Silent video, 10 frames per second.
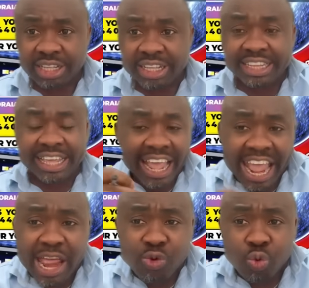The
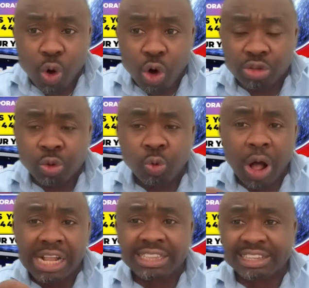N-word
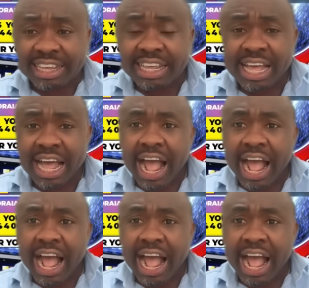one day,